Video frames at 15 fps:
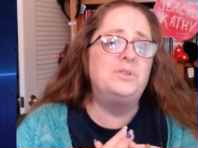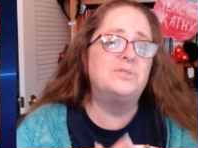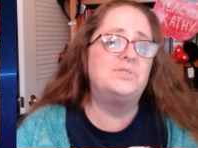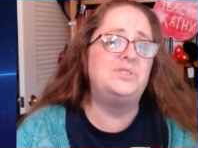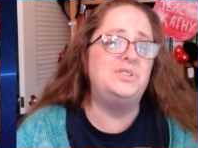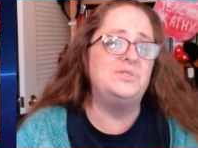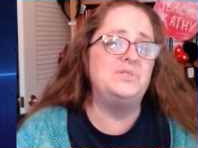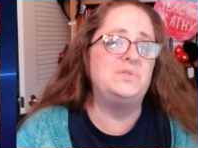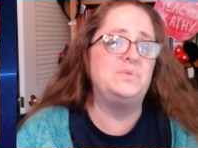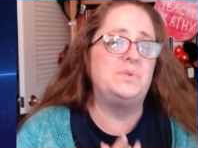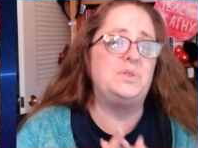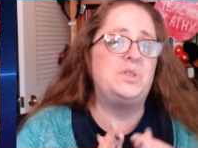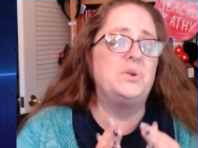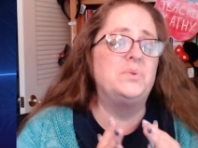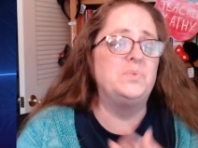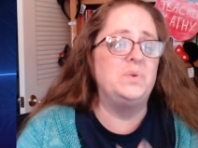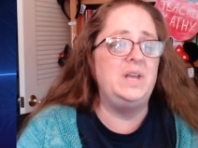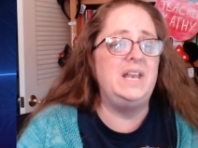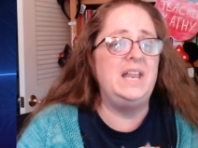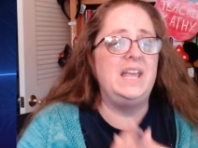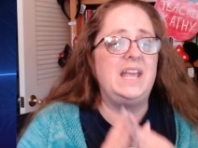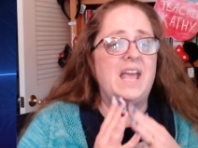their students with their
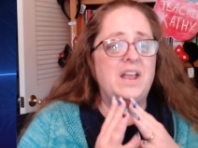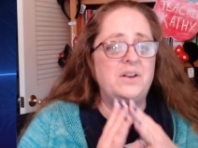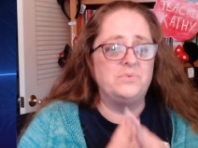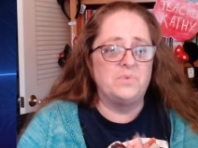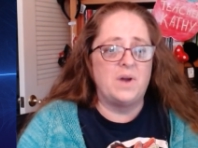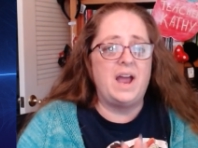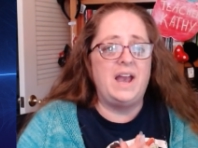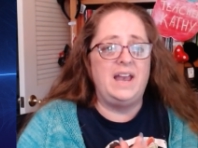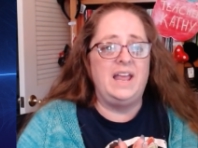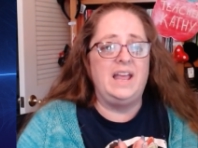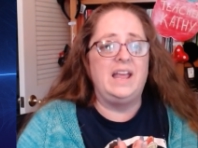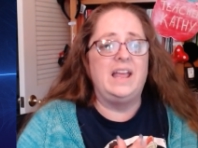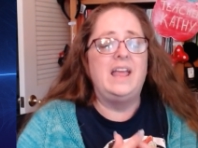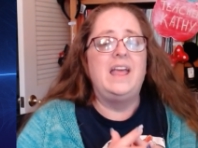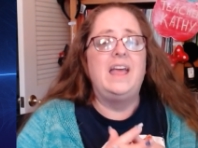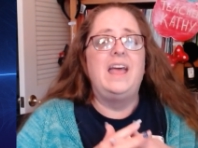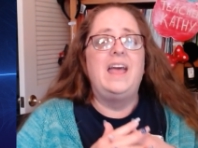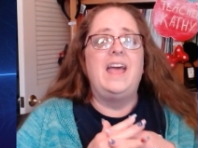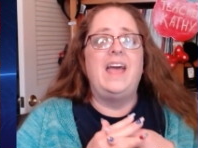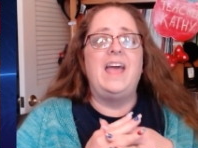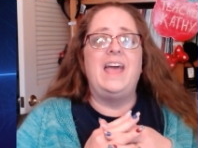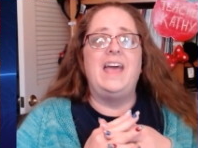reading and writing
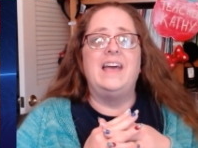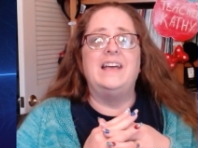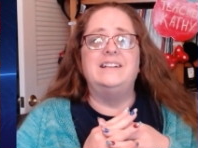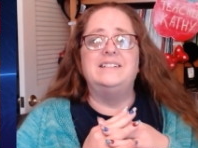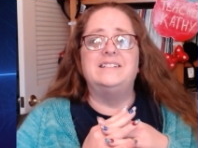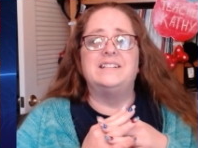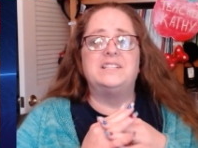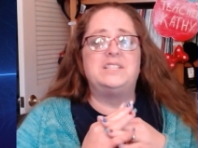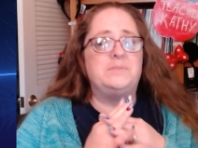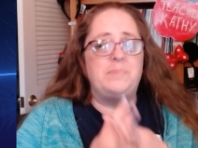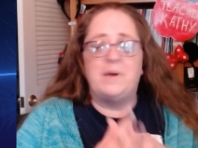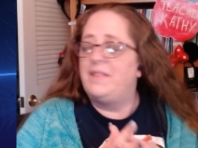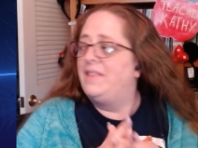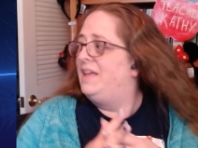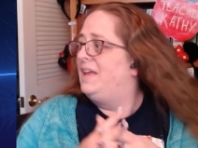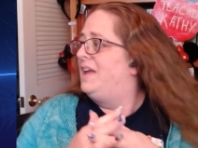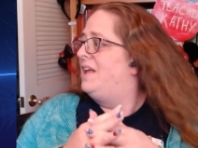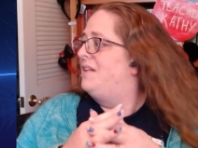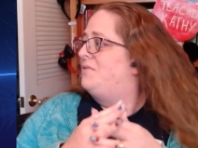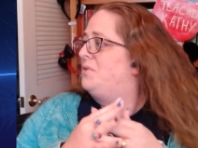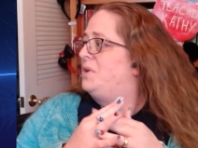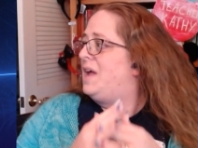and spelling
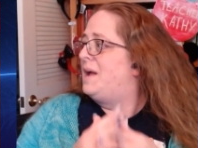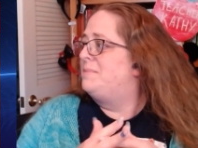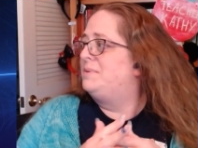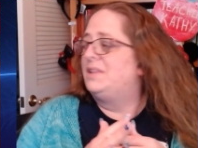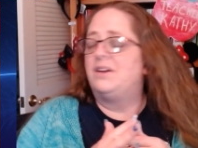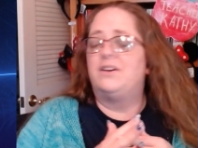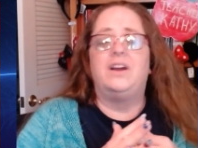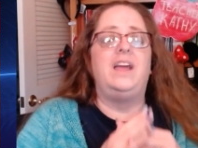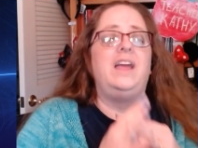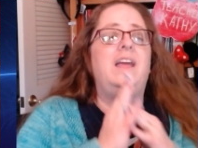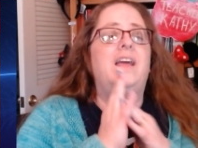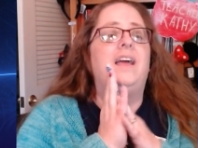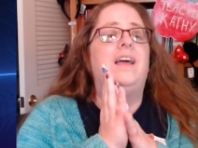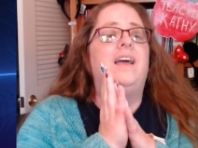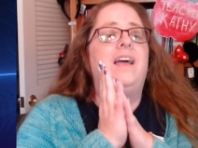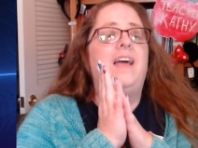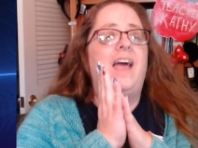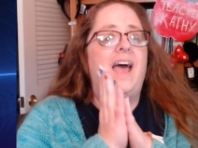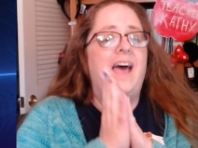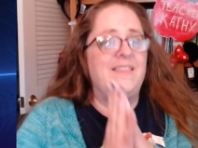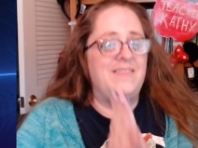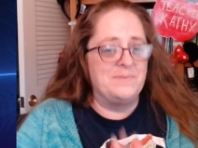and vocabulary
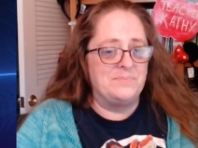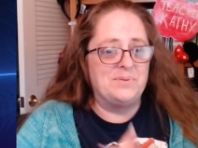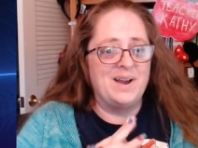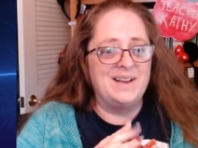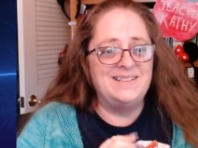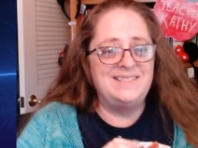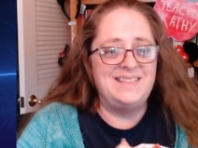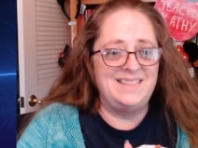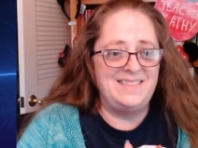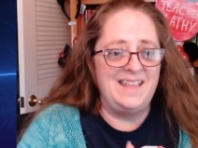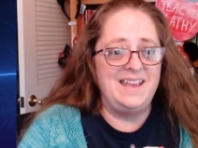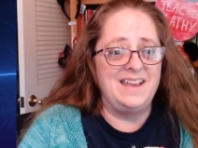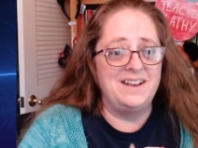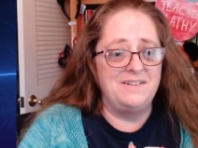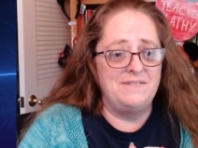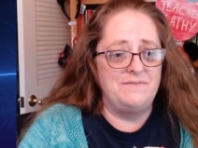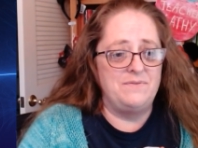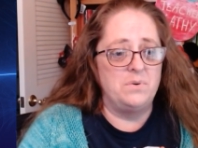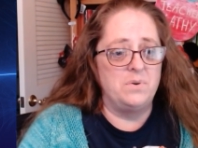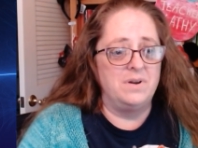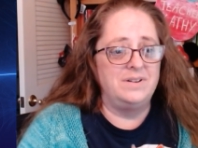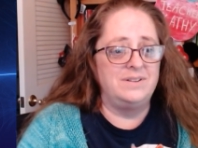at the price that they can
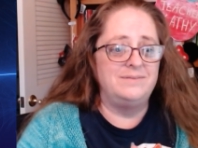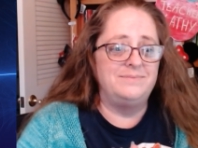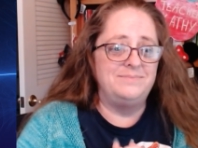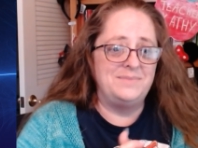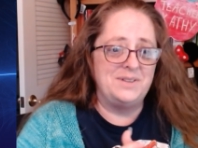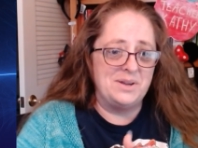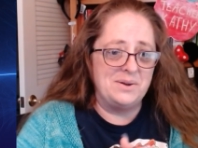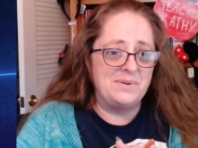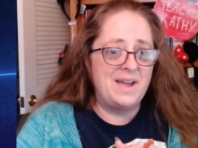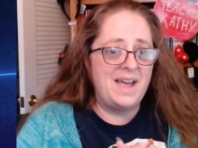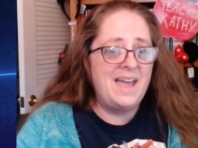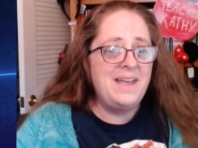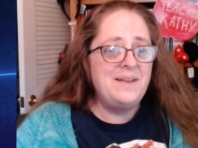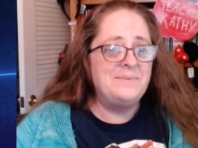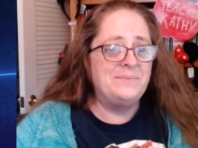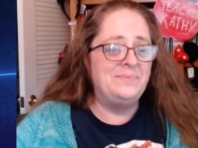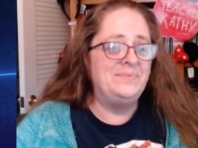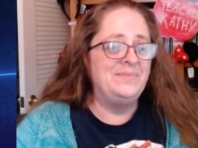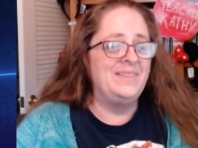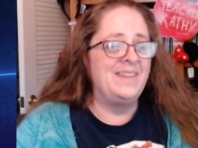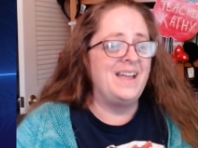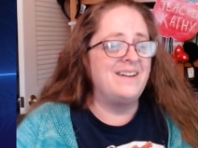afford. Okay?
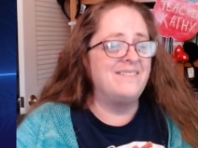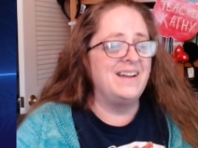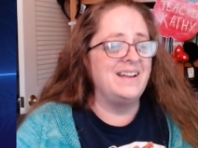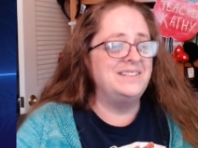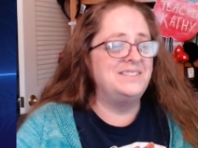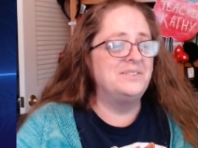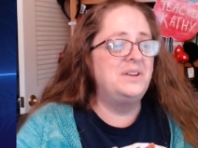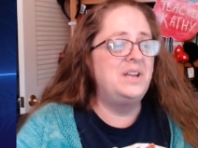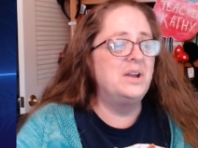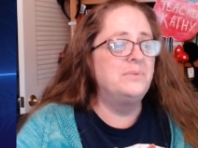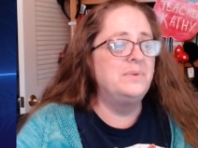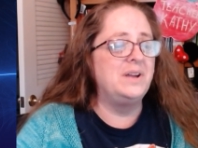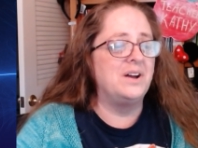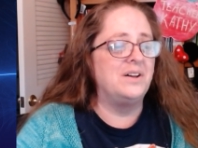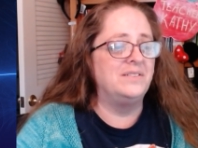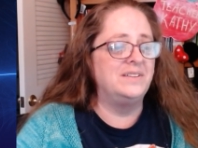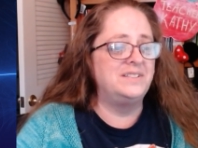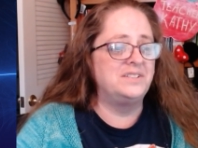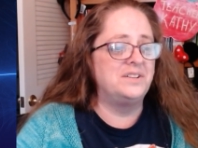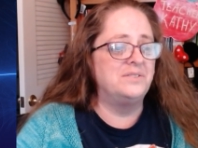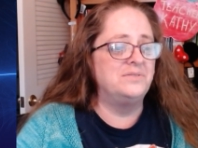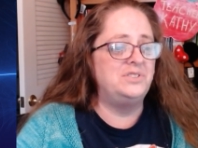All right, so here we go.
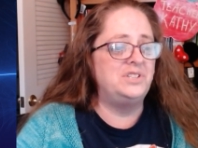Let's go